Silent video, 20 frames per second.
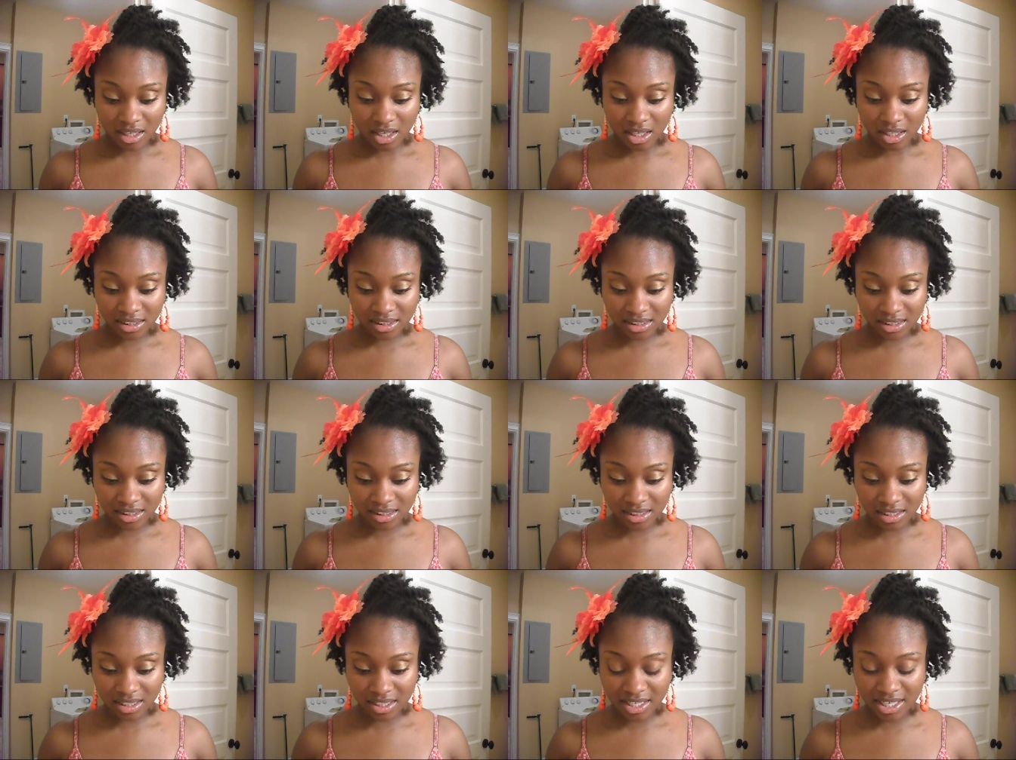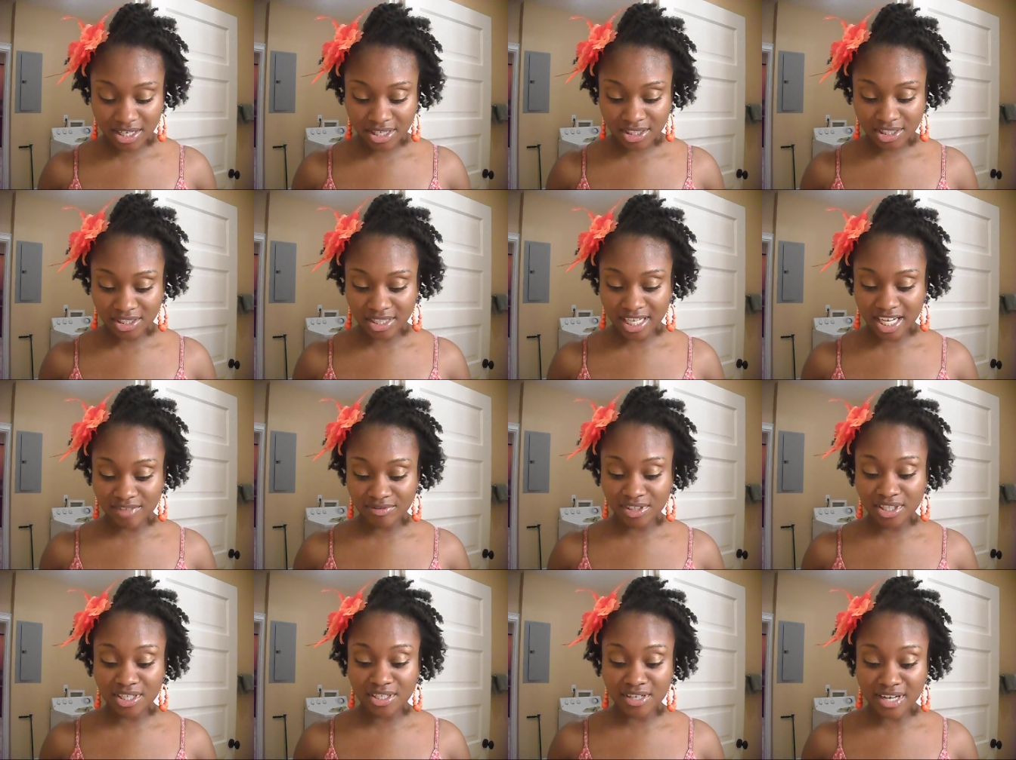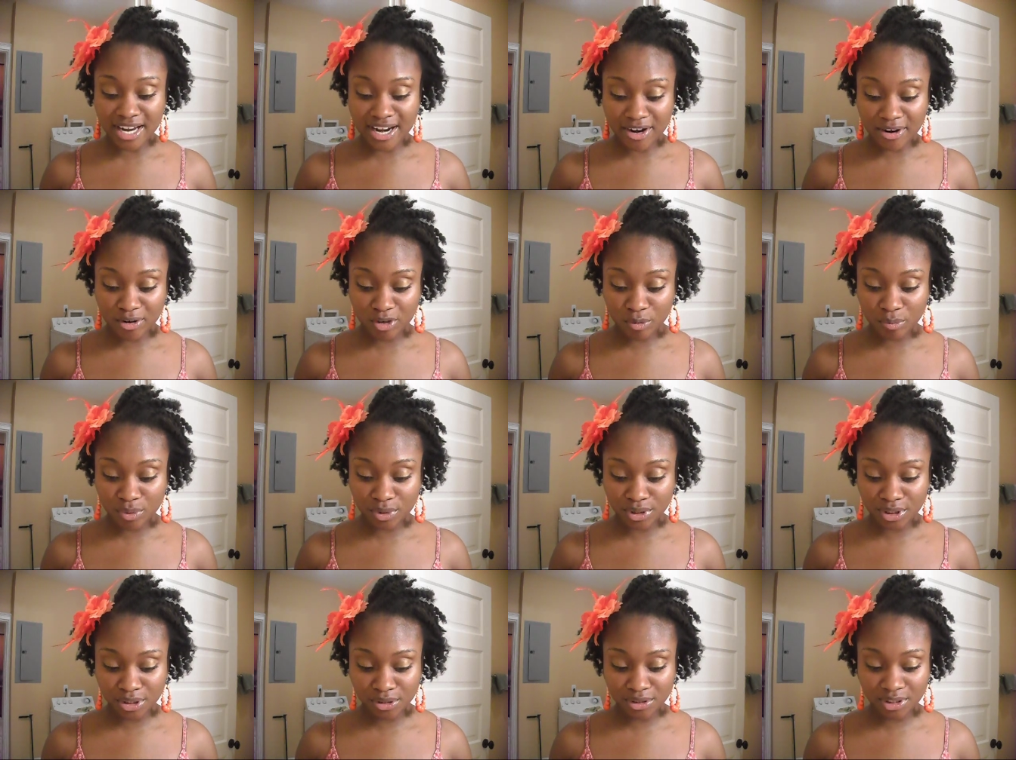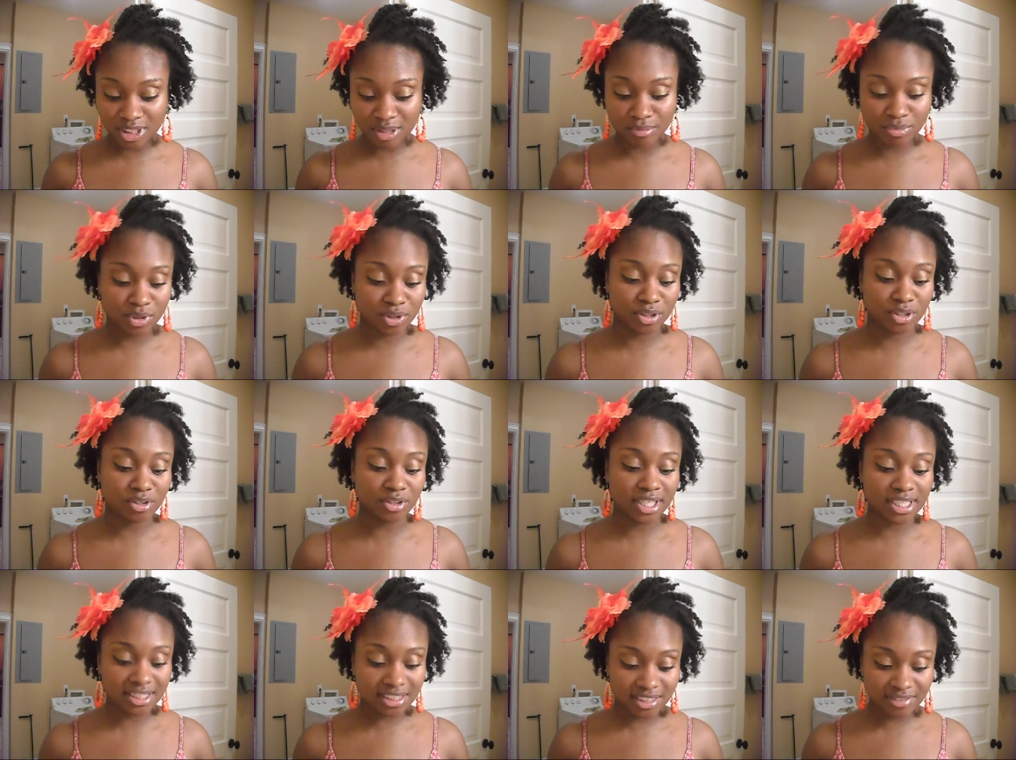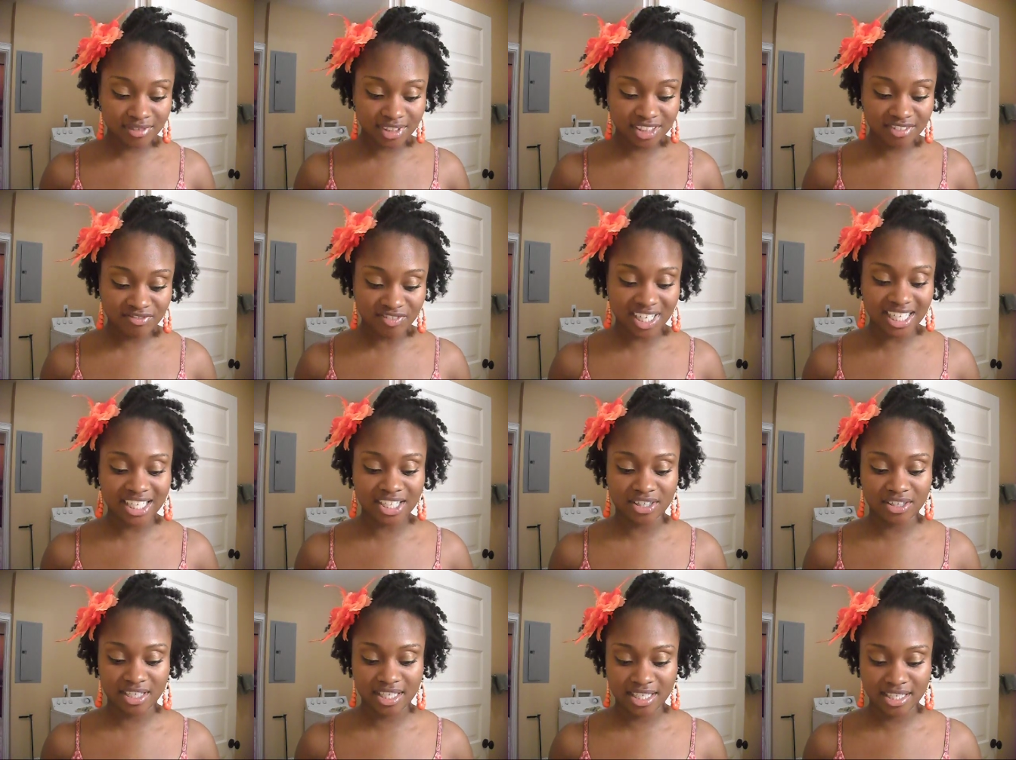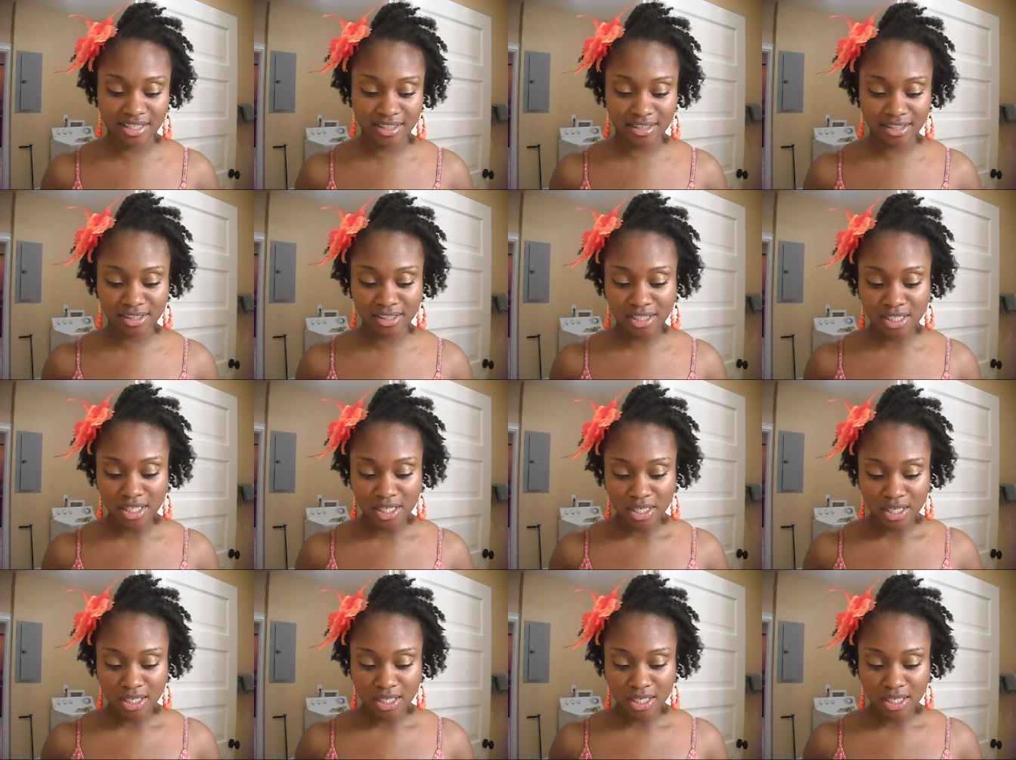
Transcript: causes the hair shaft to narrow, producing progressively finer hairs